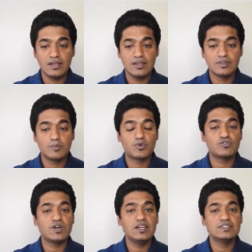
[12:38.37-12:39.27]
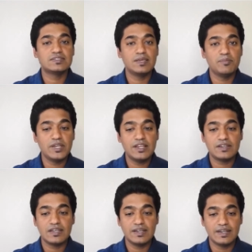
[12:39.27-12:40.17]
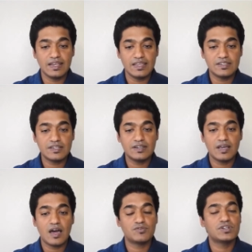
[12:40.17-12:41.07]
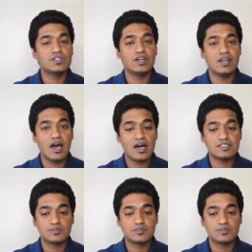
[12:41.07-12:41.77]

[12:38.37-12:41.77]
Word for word: the profile is immediately deleted after the last